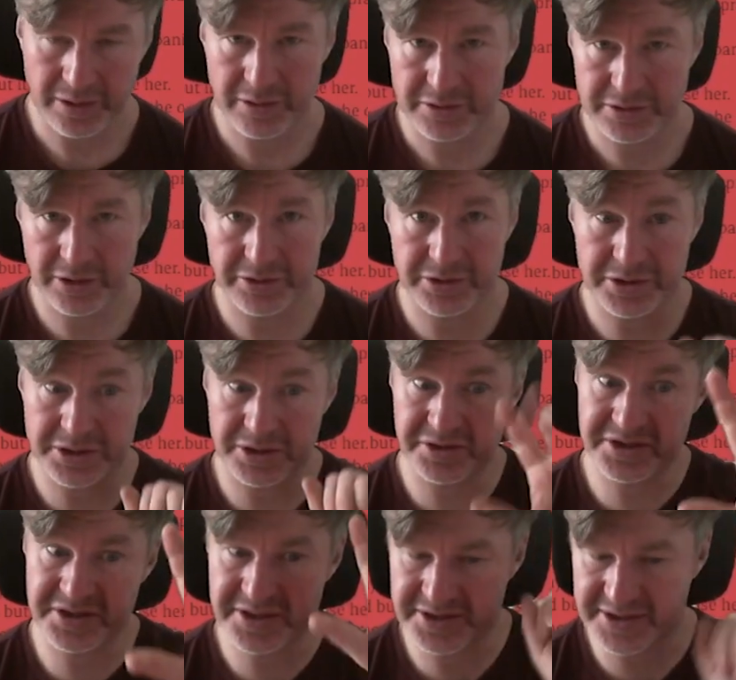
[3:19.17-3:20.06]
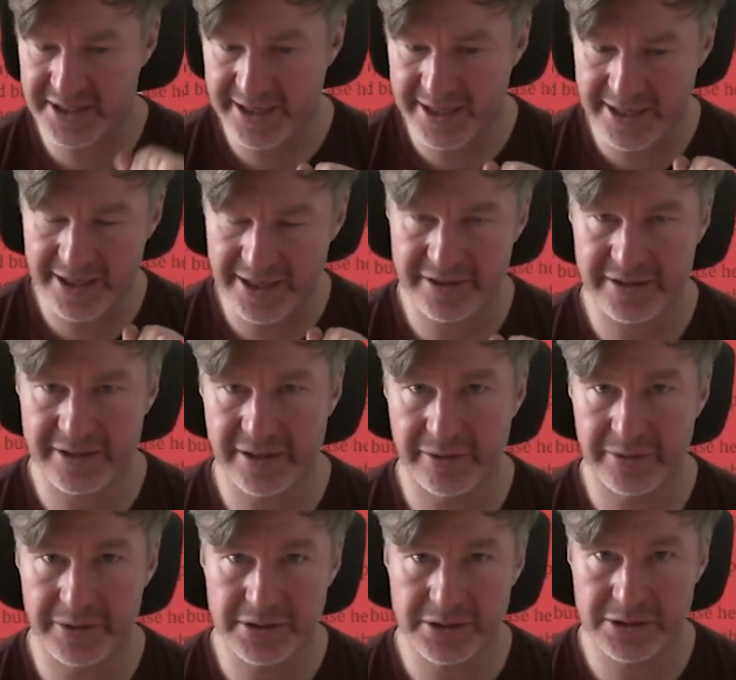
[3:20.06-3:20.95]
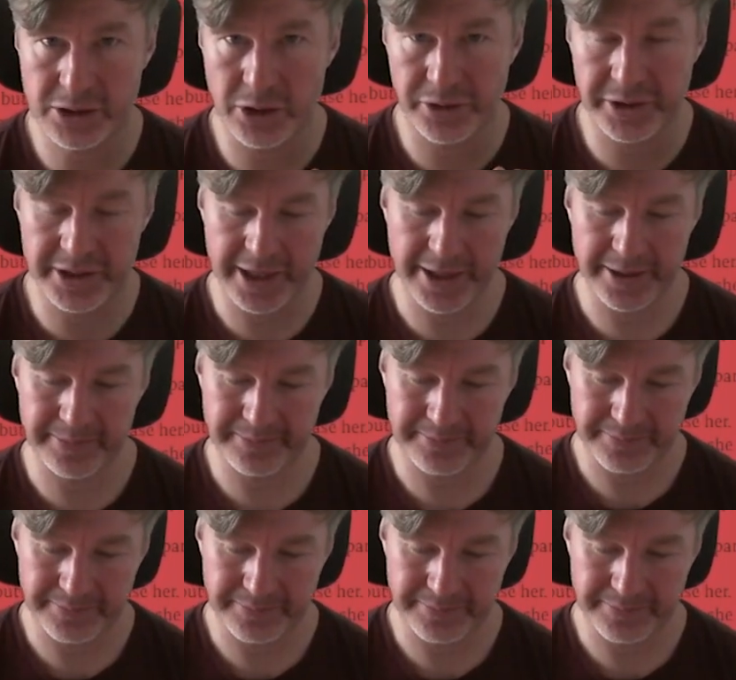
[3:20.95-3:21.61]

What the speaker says: So as soon as it's there, it's gone again.